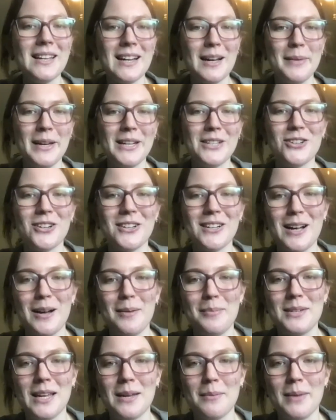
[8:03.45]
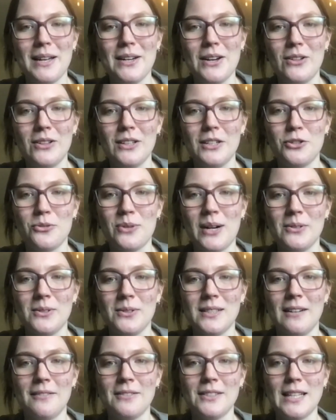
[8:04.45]
I make sure to update my knowledge around
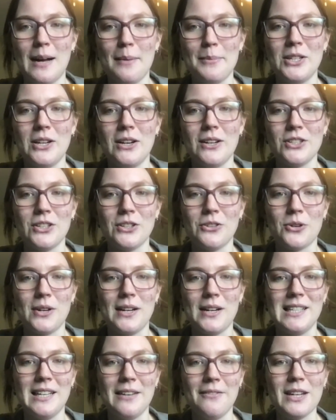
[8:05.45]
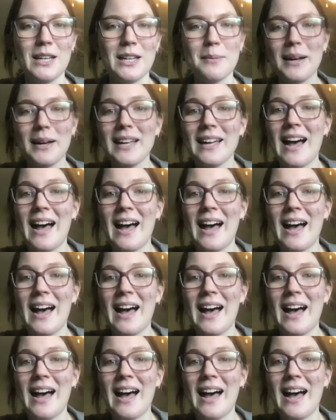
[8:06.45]
self-sabotage and creativity by